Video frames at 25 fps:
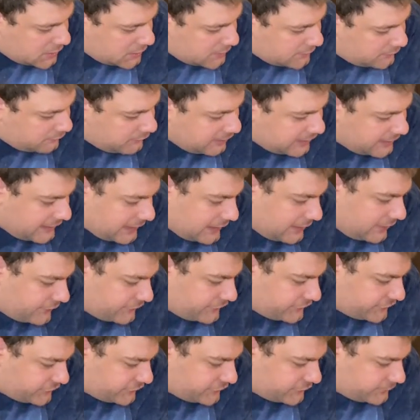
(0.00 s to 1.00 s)
What
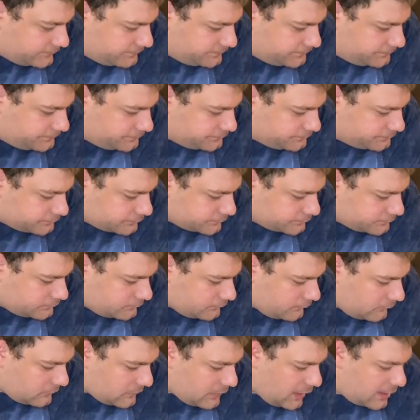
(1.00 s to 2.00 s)
else?
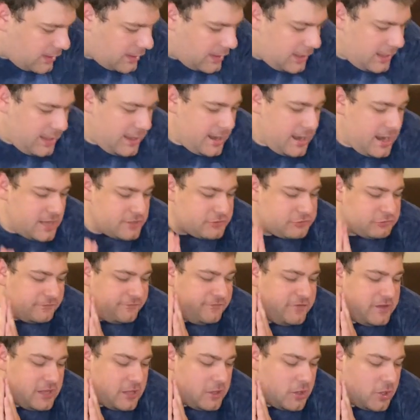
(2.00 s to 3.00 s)
It's
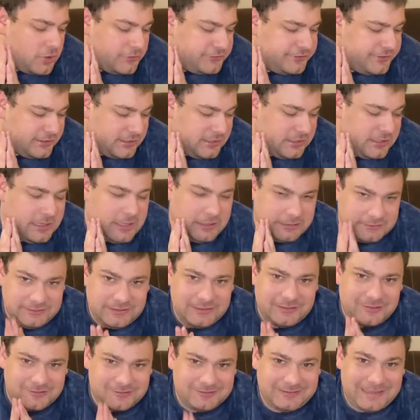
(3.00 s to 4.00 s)
revealed a
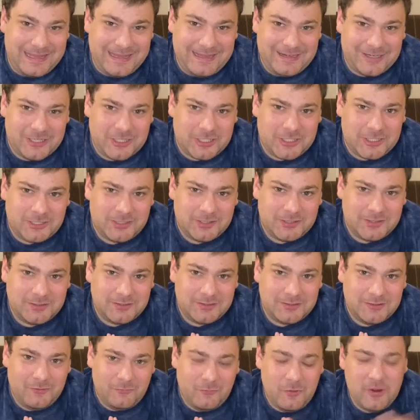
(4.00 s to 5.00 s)
little later
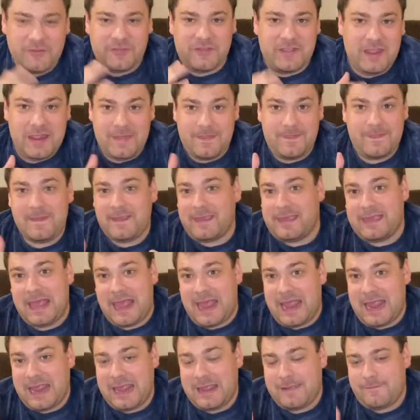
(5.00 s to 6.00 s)
within the
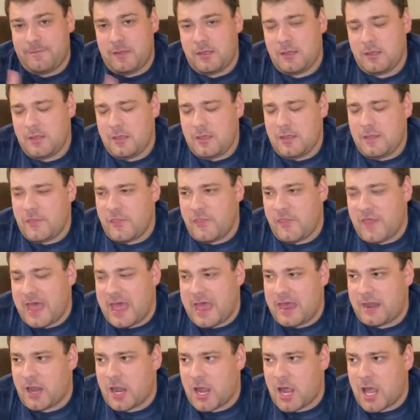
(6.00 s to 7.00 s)
game
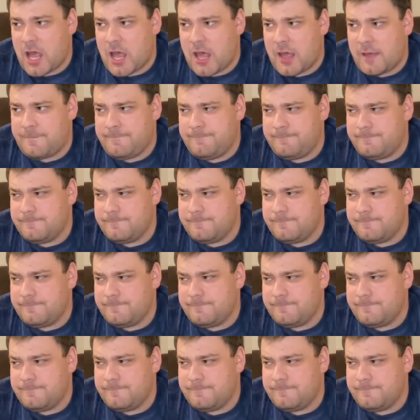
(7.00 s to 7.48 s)
that